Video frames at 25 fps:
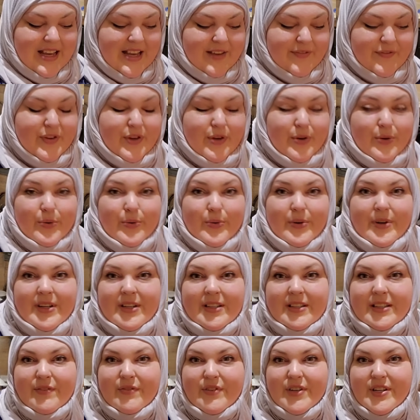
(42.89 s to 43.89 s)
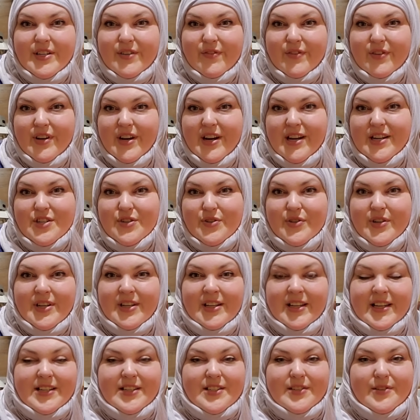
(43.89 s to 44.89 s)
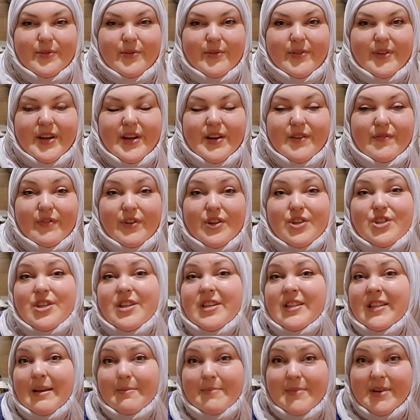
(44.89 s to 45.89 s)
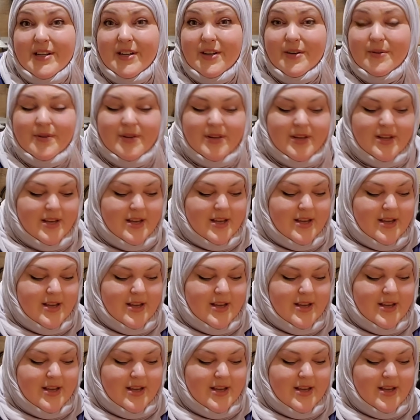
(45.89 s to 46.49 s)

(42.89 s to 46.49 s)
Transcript: If you live in a different country, you'd like to know the conversion, let me know.